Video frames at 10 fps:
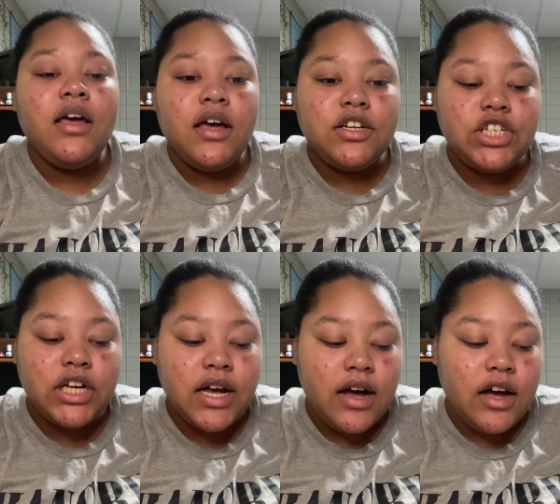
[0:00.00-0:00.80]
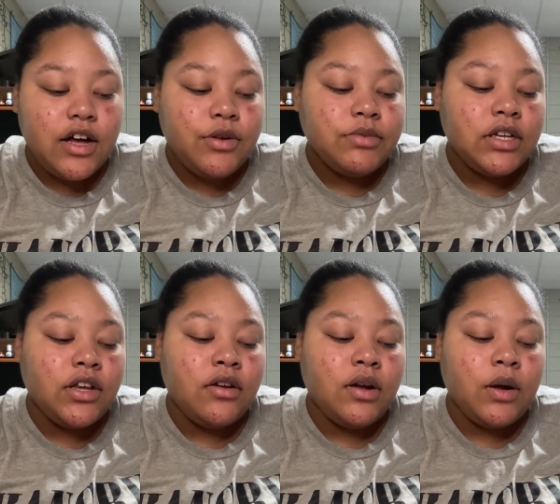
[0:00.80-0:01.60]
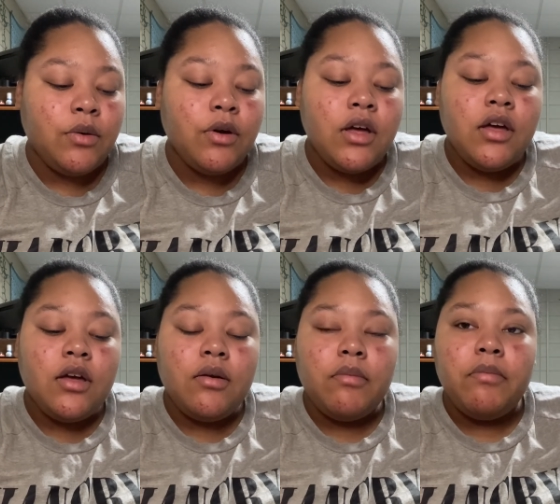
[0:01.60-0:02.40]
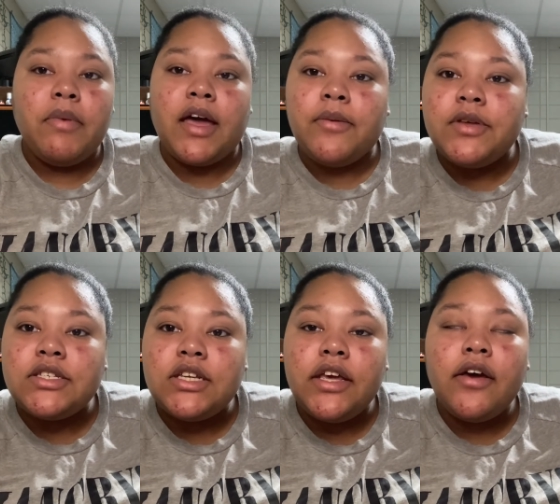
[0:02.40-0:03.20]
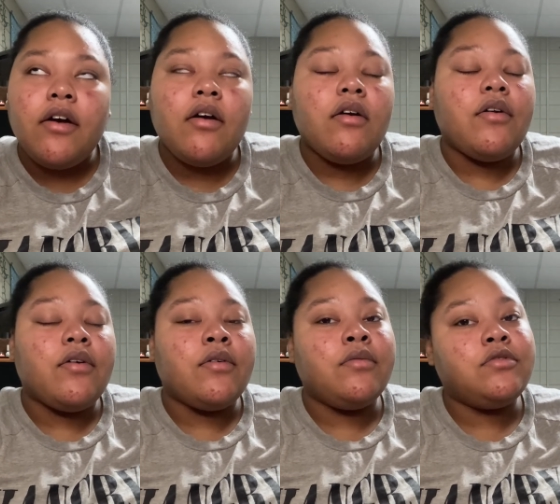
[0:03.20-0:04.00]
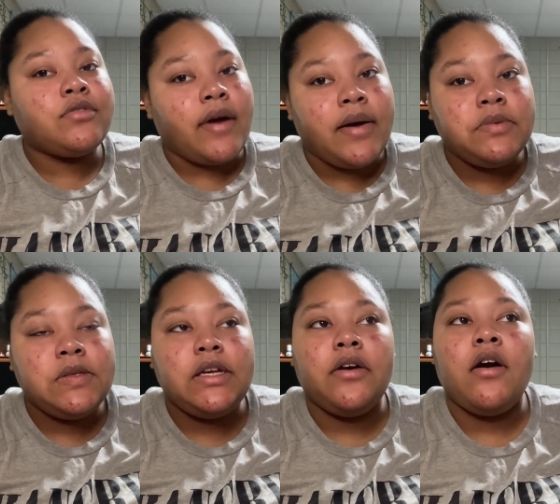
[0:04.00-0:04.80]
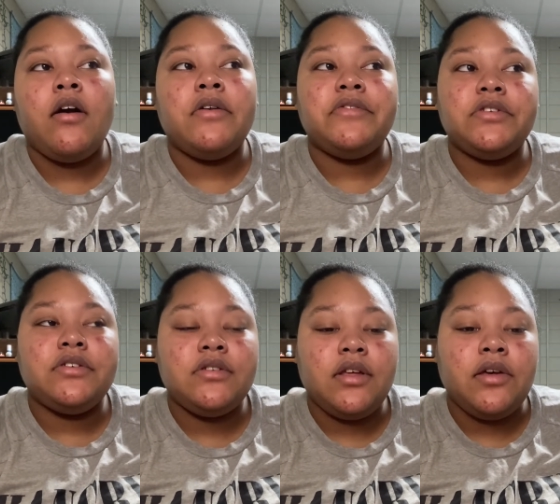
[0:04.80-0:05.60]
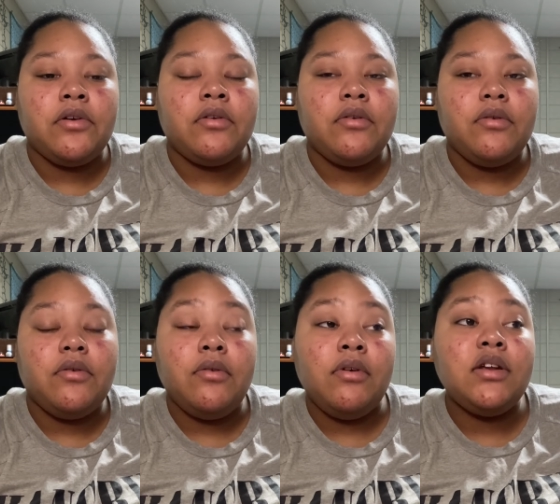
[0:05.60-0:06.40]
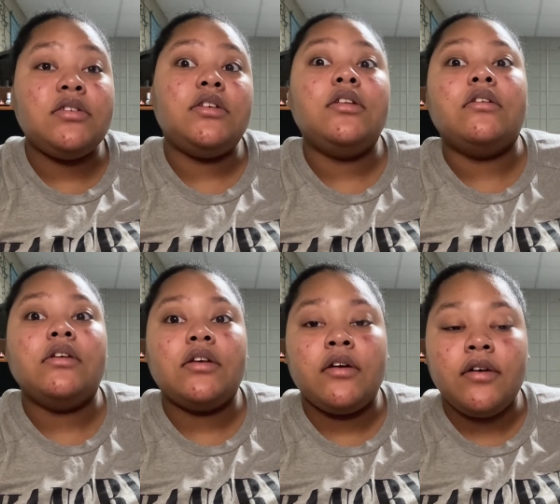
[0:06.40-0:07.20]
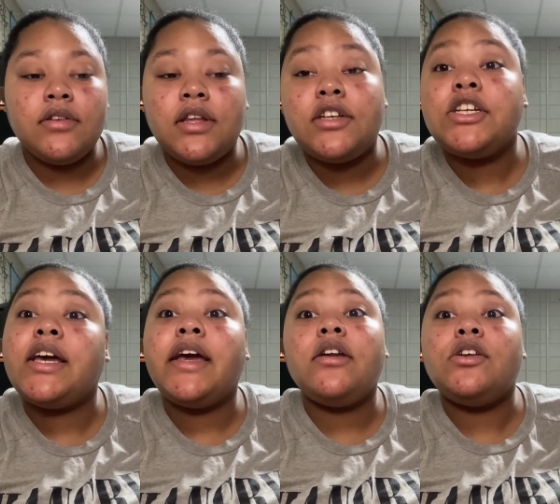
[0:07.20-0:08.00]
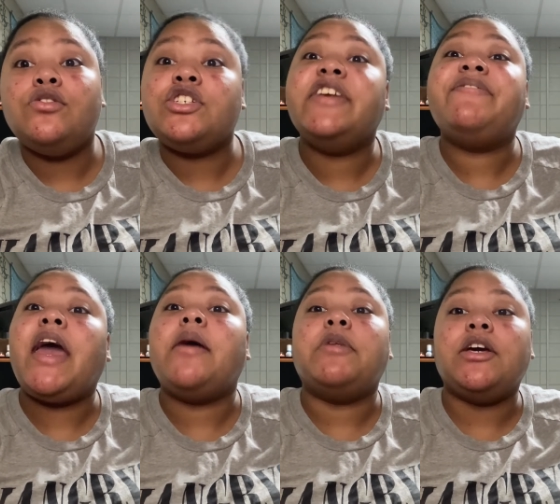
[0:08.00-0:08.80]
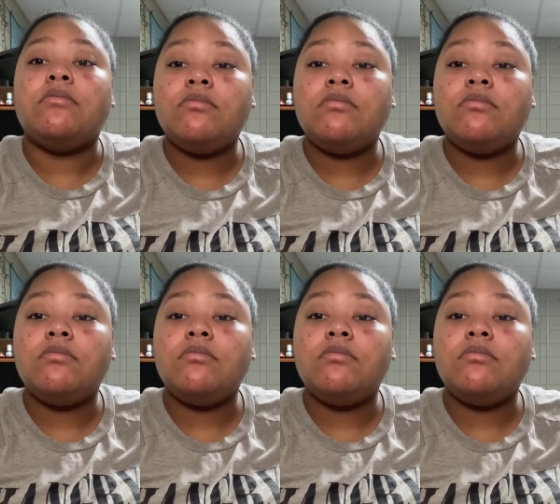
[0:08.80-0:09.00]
And she comes, and you know, Bambi see her, Scrappy see her, and it's just like, what is she doing here? I was like, she here dude, she family.